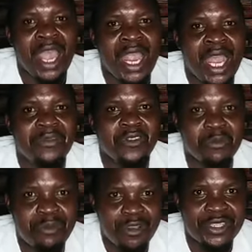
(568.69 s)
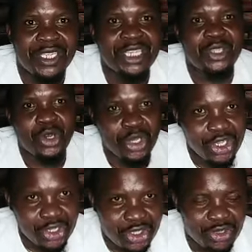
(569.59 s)
have to post it on
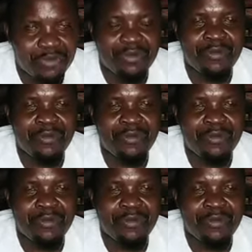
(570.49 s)
YouTube.